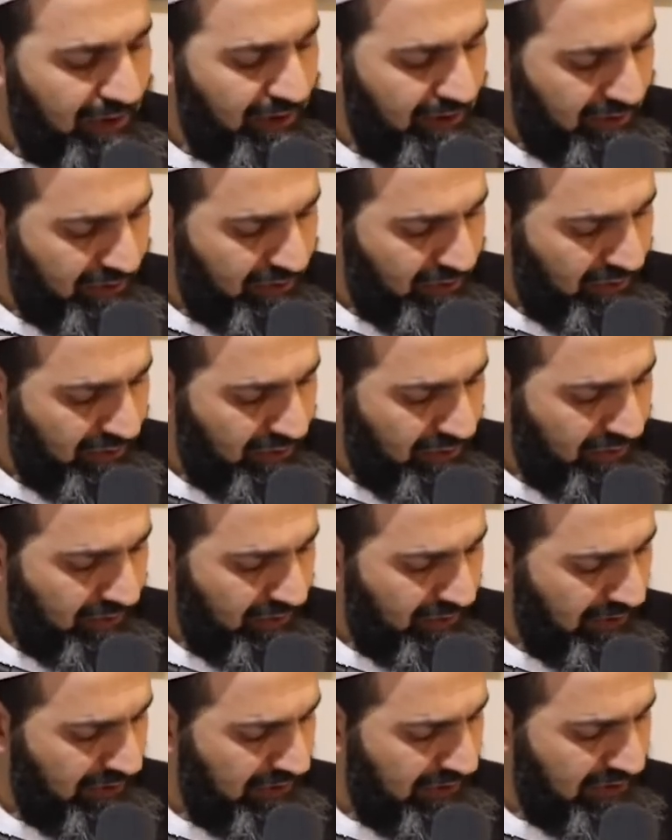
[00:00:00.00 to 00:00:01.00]
to
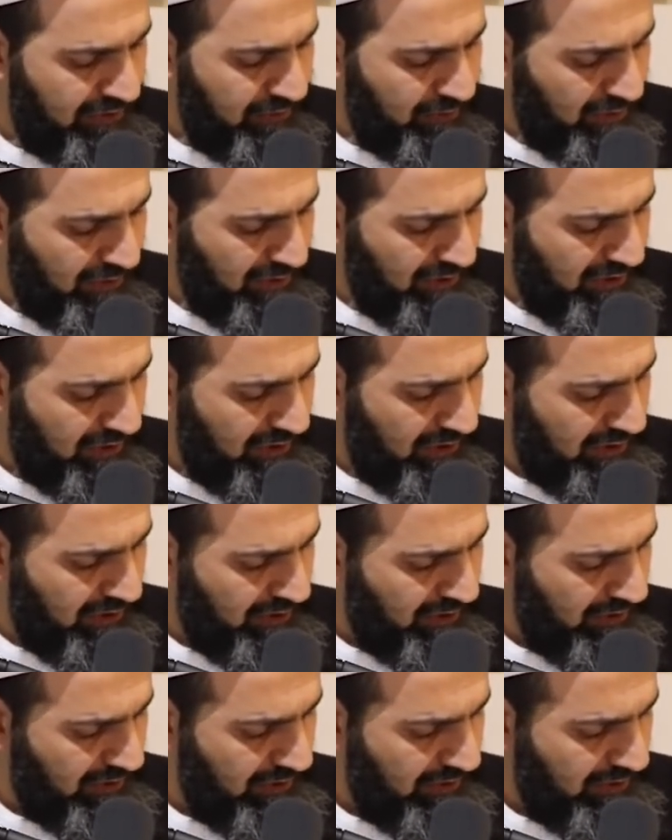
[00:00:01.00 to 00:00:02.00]
this book.
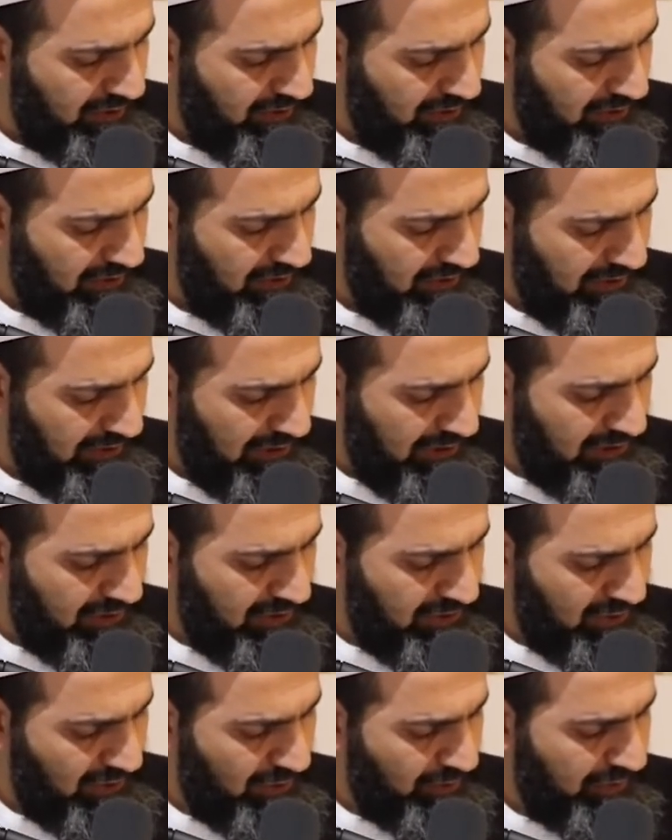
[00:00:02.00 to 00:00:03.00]
That's
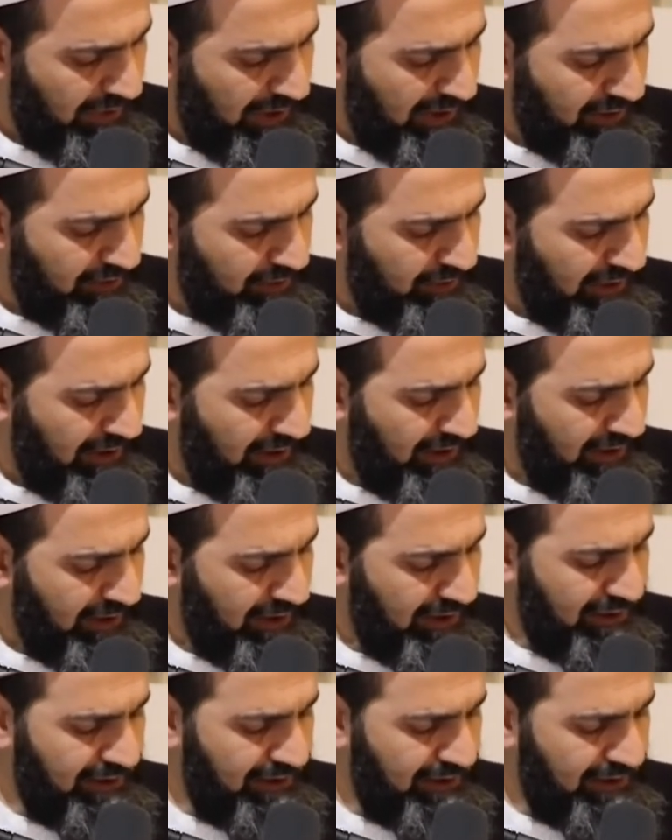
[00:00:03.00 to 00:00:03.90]
compiled by, it